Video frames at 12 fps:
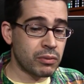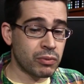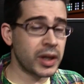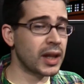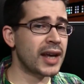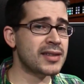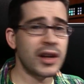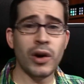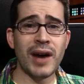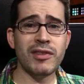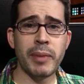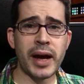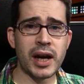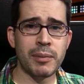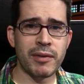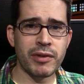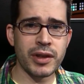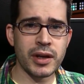realize they don't have to back
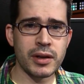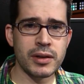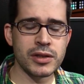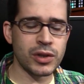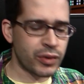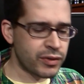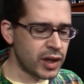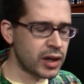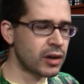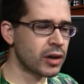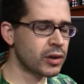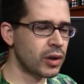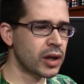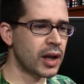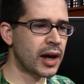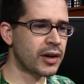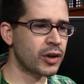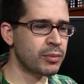up everything? So we've done an article on
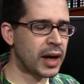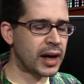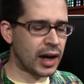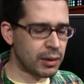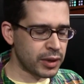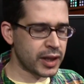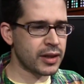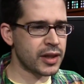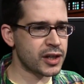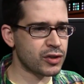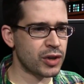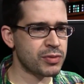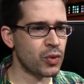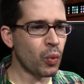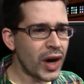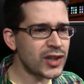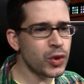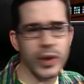lockergnome.com, linked in the
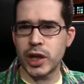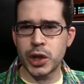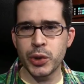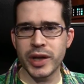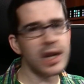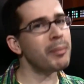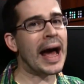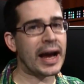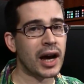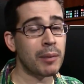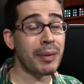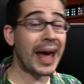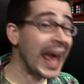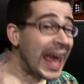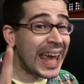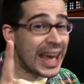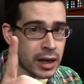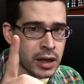description, what to include in a backup
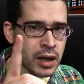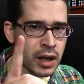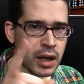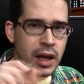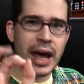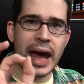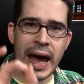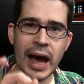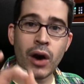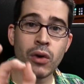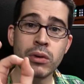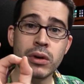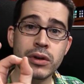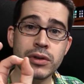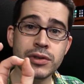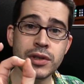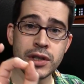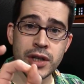and how
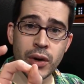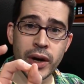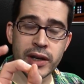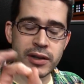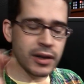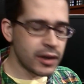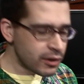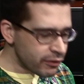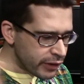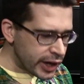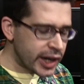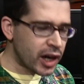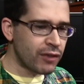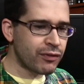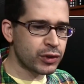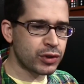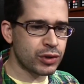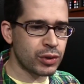to do it. Very
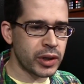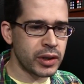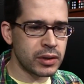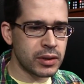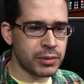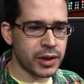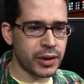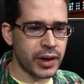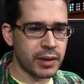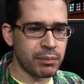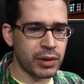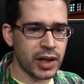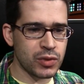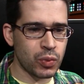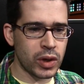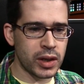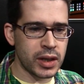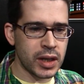helpful tutorial. I'm gonna go ahead and plus
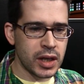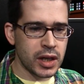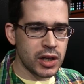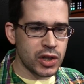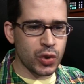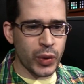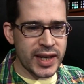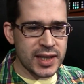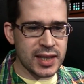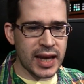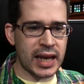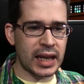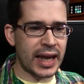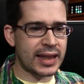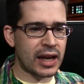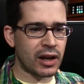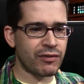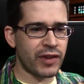one tweet and
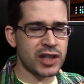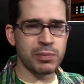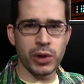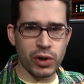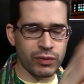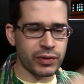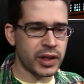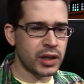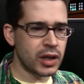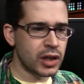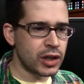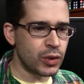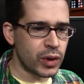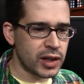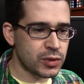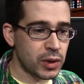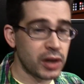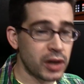like that on Facebook. Hopefully you
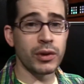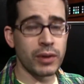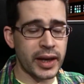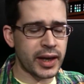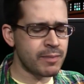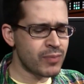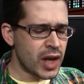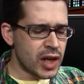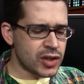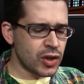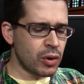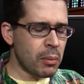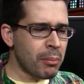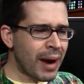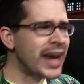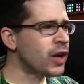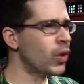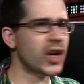will as well if you like it. So
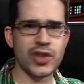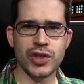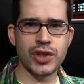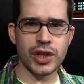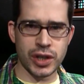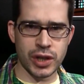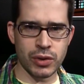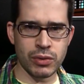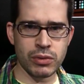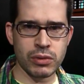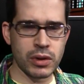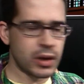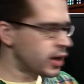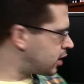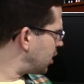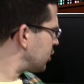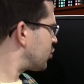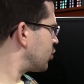my question to you,
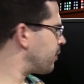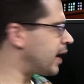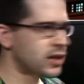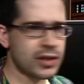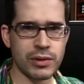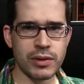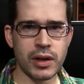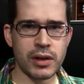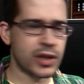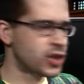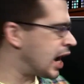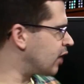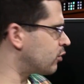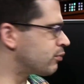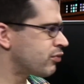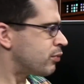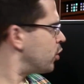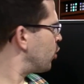and I'll turn back to the, the chat
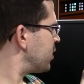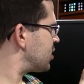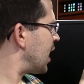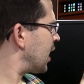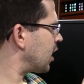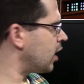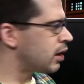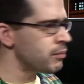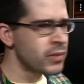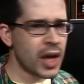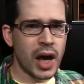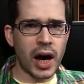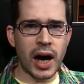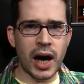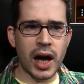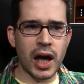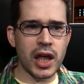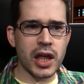room from gnomies.com,
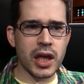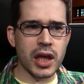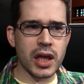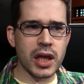uh,